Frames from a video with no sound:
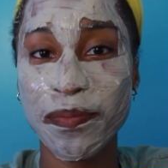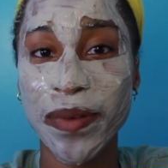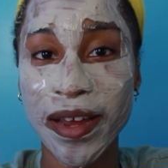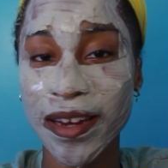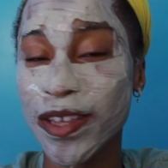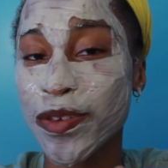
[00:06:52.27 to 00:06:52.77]

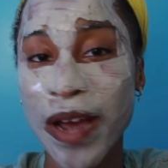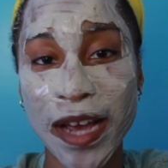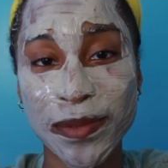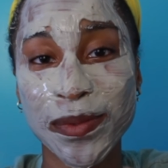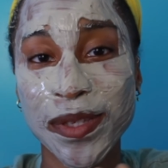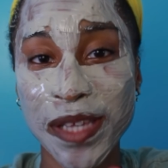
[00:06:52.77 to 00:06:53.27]
but you
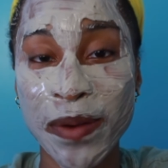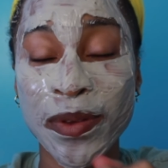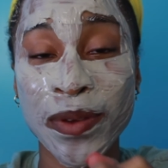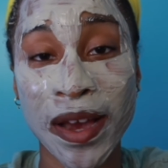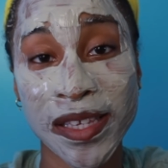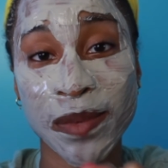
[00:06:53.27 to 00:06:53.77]
guys will see when
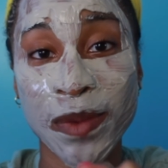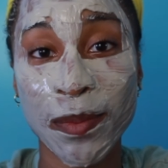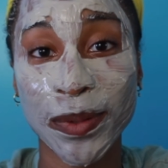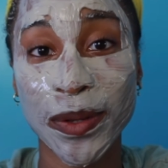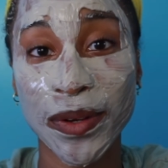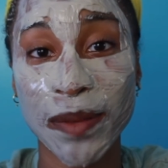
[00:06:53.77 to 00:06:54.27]
you guys see me
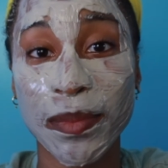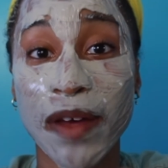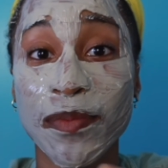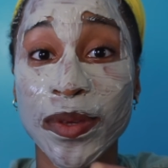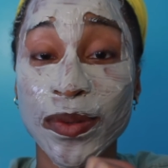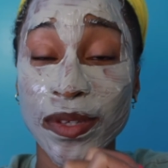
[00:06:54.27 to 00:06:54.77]
upload it. But
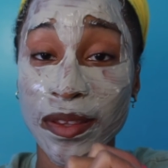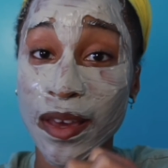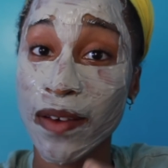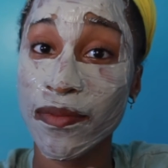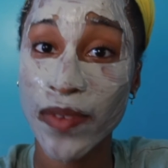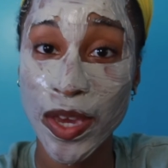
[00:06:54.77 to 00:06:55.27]
I've been using the
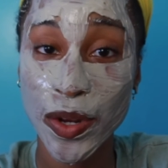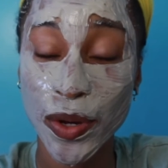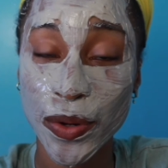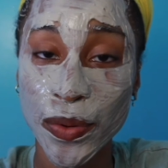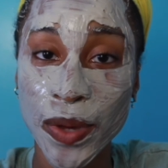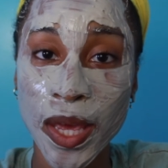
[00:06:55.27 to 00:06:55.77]

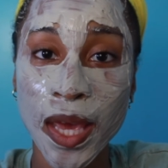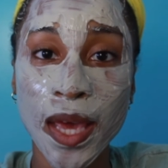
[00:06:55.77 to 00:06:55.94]
Aveeno.